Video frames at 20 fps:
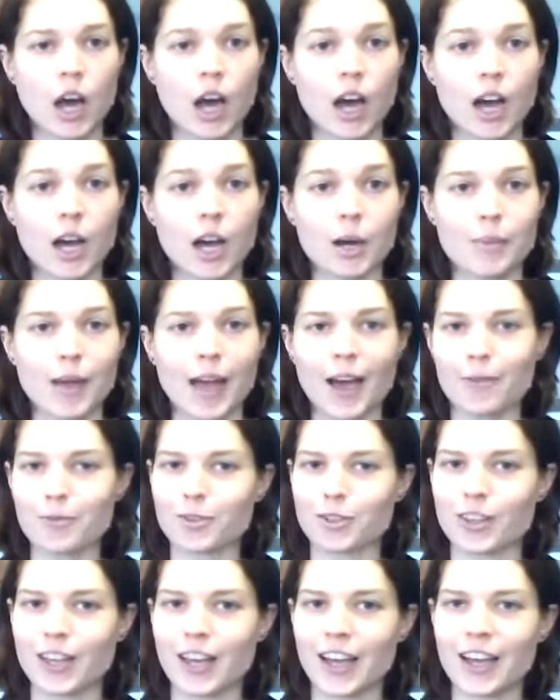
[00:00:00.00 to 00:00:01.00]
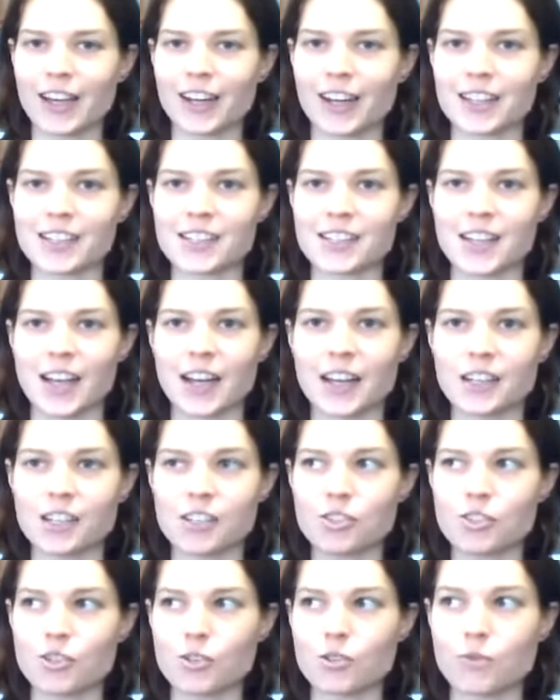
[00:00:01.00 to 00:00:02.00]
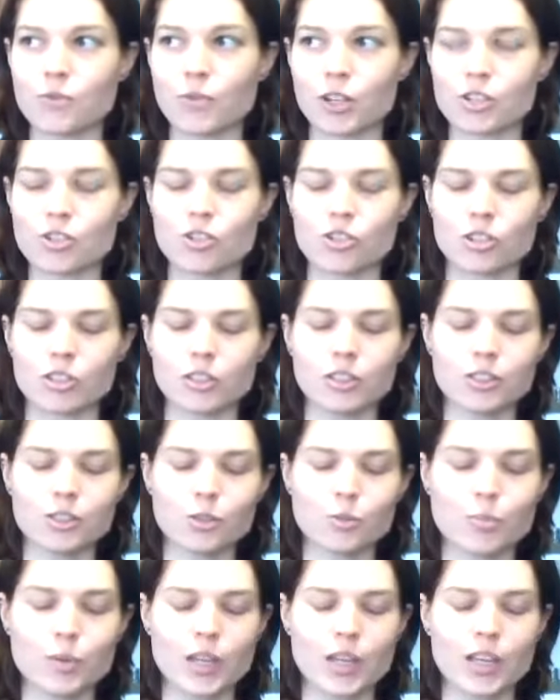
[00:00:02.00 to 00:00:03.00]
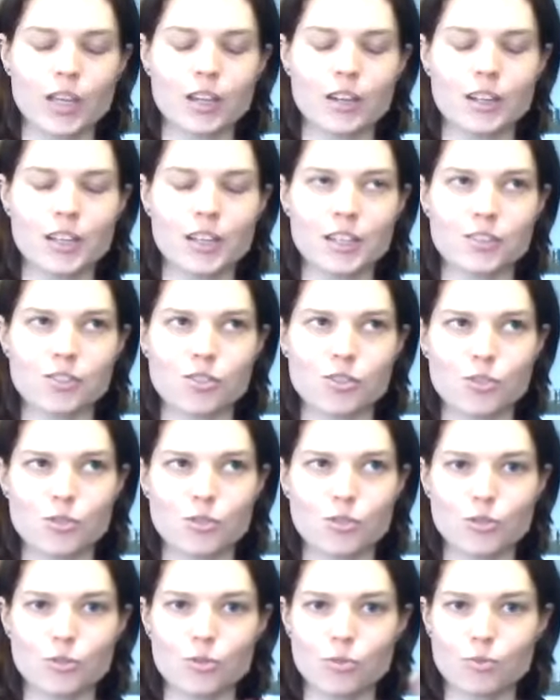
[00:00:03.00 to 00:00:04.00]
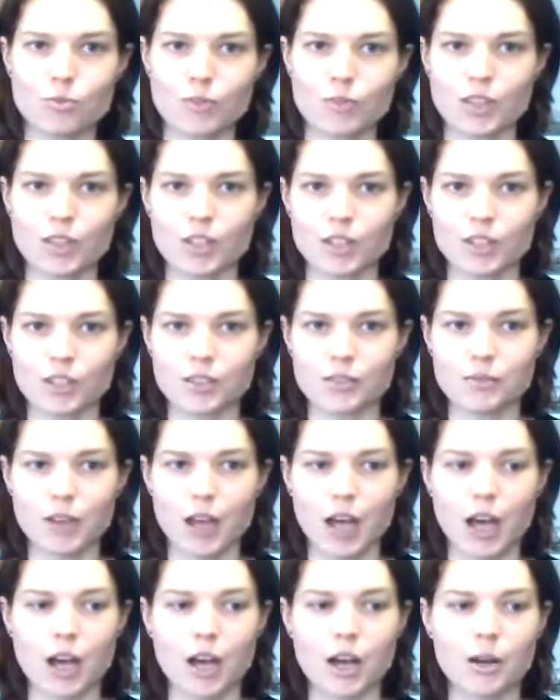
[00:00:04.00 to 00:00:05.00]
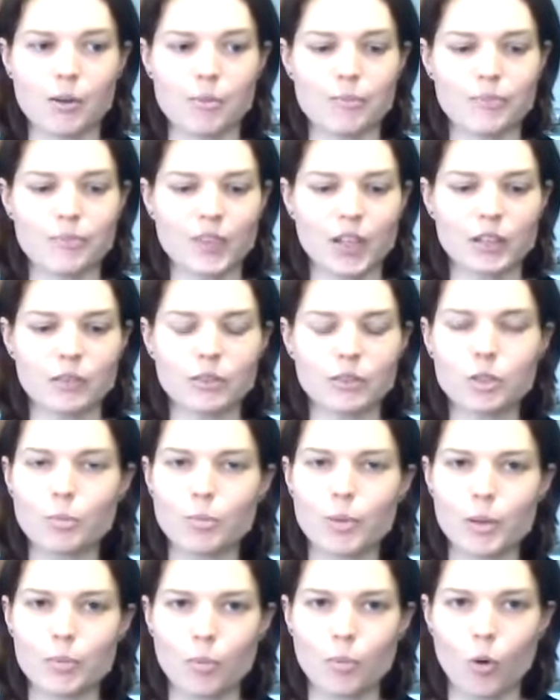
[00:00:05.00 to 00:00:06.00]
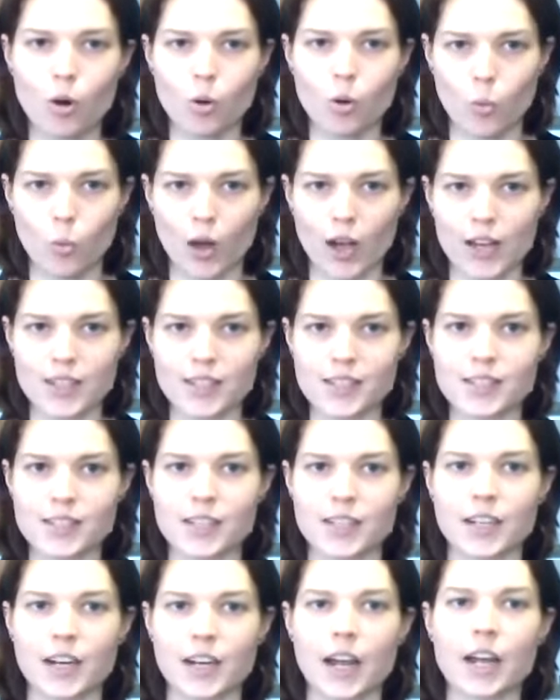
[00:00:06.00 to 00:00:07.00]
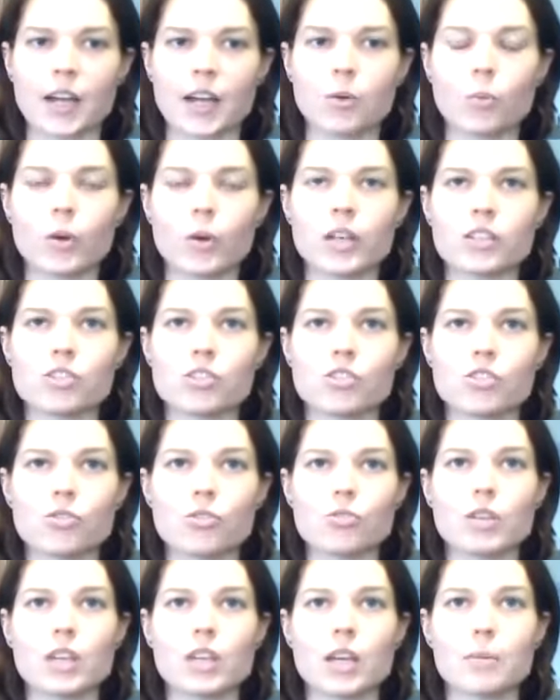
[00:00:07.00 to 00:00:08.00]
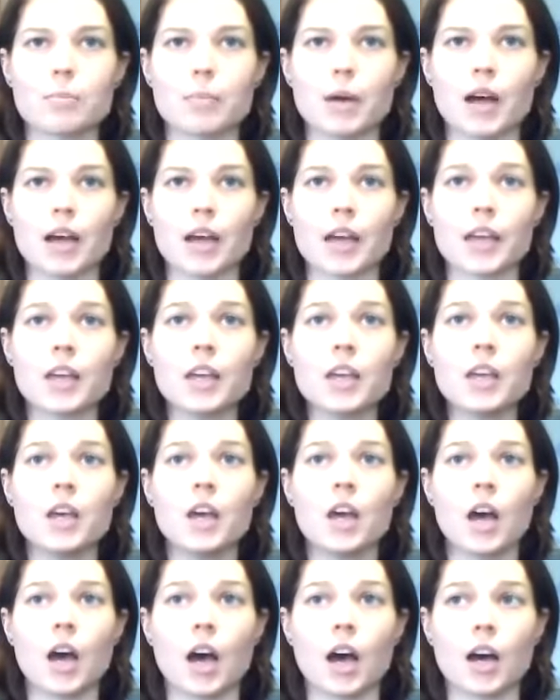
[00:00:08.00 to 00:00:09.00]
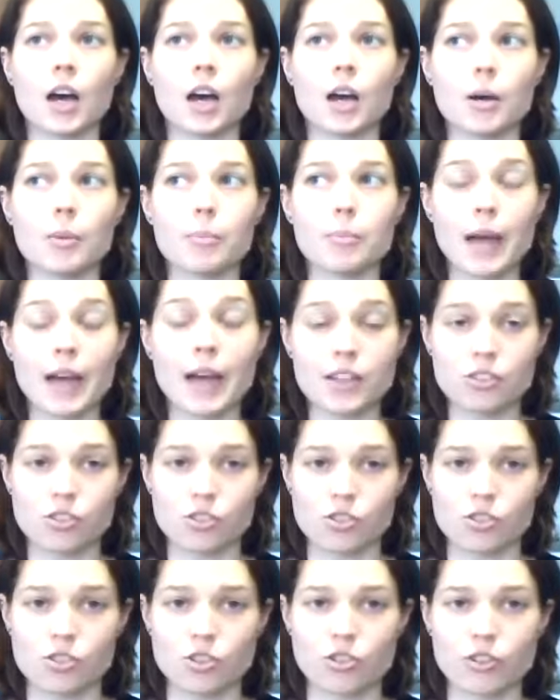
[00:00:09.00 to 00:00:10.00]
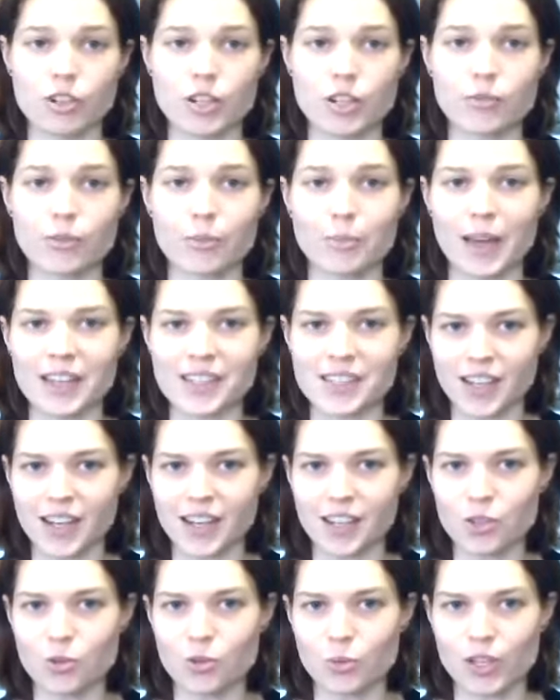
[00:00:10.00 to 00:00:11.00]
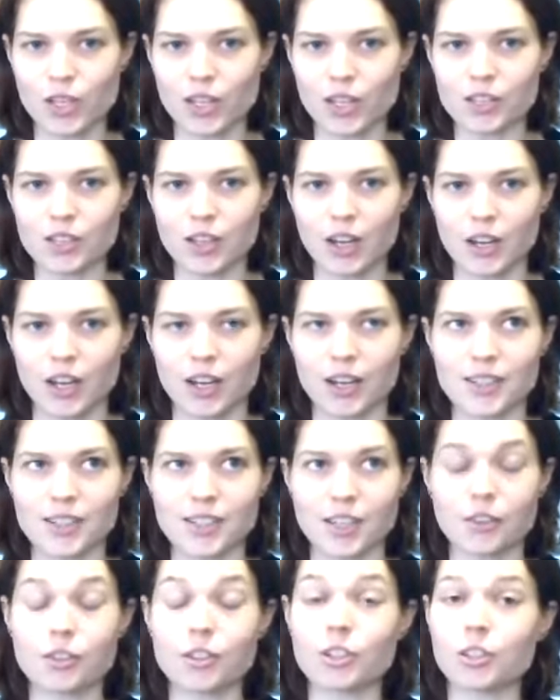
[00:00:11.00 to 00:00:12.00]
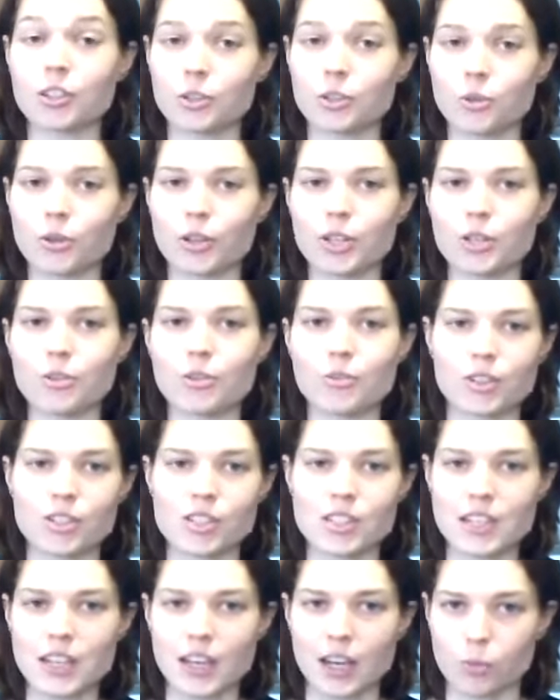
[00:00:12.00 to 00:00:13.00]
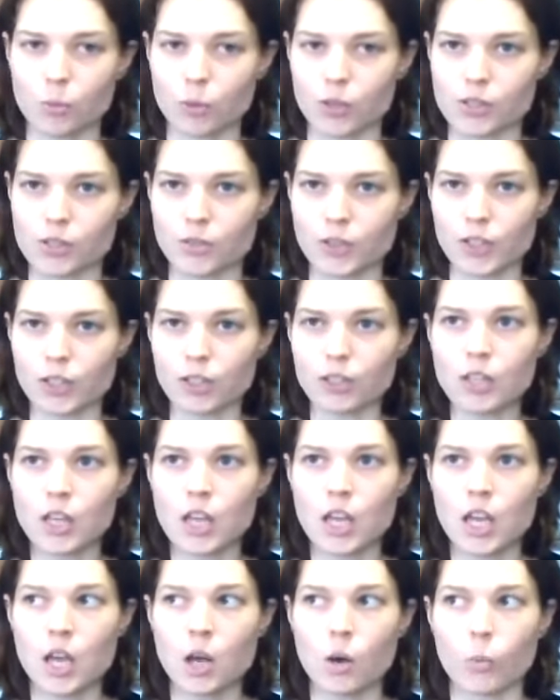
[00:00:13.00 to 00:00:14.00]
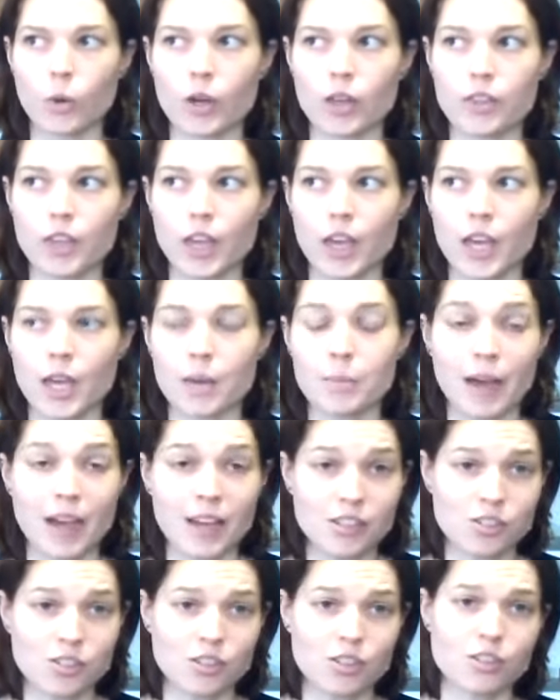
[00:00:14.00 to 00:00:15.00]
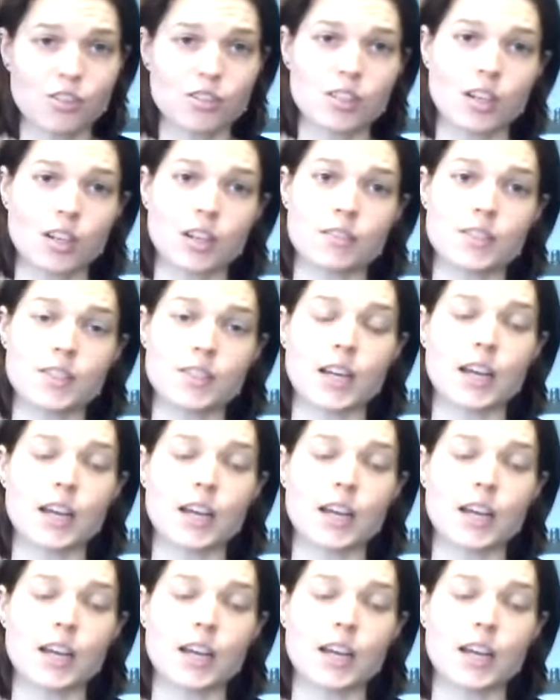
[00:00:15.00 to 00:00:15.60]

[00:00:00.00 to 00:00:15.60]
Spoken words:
After that, I decided to venture a little bit into the little bit more west, and I went to get my master's degree from SIUE, Southern Illinois University, Edwardsville, with a master's of